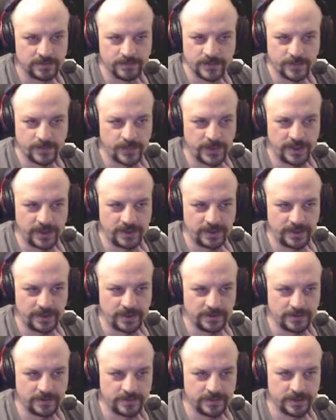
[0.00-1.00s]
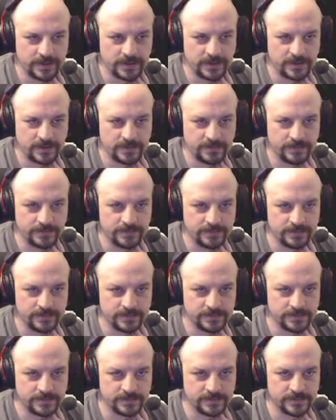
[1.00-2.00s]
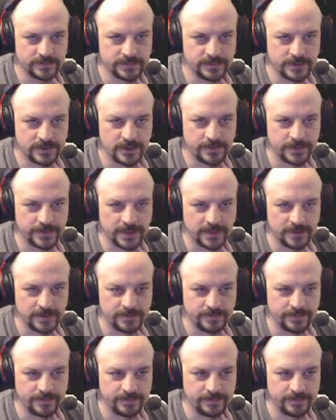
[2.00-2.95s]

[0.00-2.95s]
completely, you know, updated.